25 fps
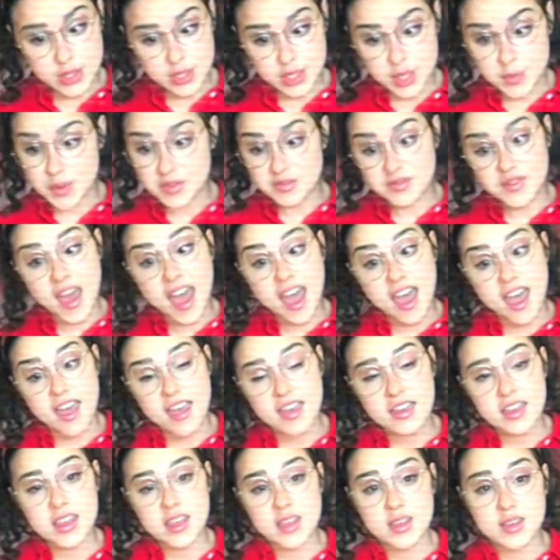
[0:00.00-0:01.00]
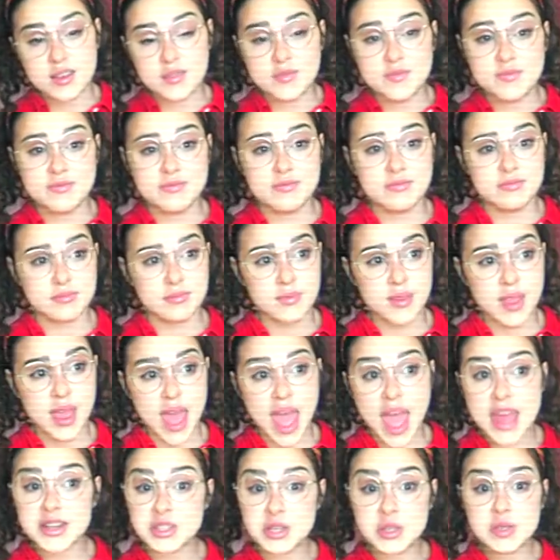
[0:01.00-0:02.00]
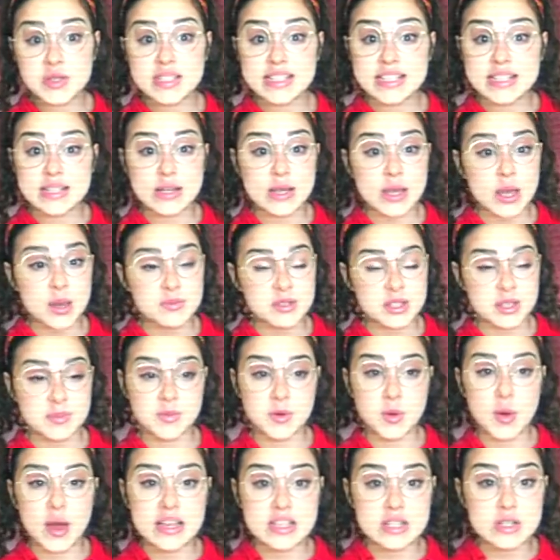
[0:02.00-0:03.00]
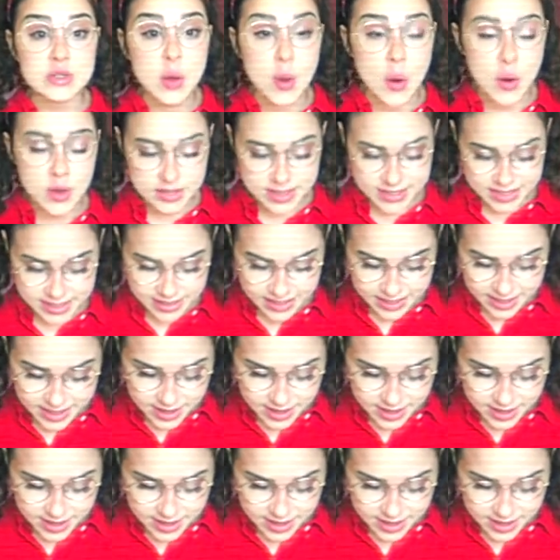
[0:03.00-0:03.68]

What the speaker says: To be fair, I do still look up to them quite a lot.